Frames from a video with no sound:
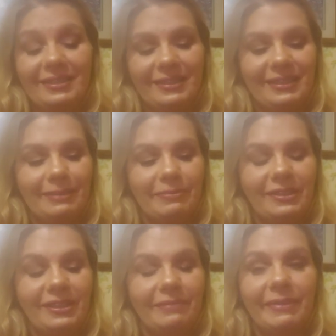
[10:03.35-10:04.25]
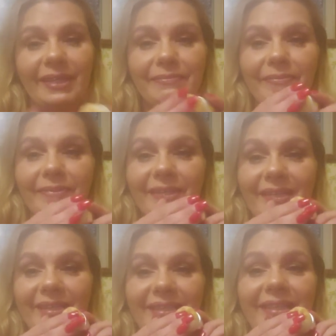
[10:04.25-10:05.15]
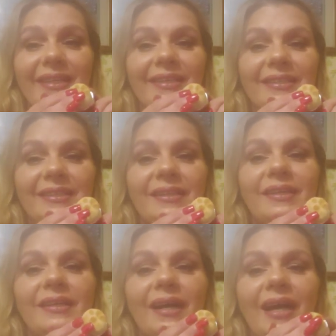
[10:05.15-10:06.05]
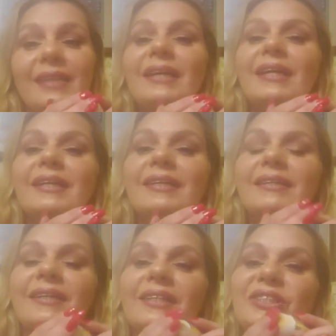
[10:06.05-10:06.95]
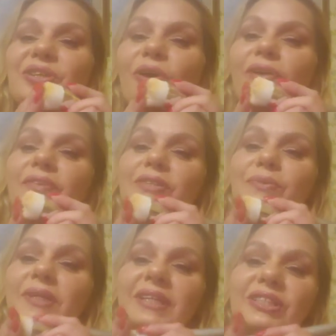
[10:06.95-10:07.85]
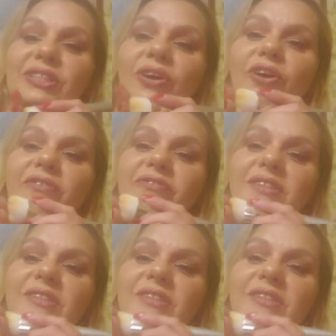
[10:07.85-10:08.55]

It does pretty good. But yeah. I like it. It's soft. It's really soft.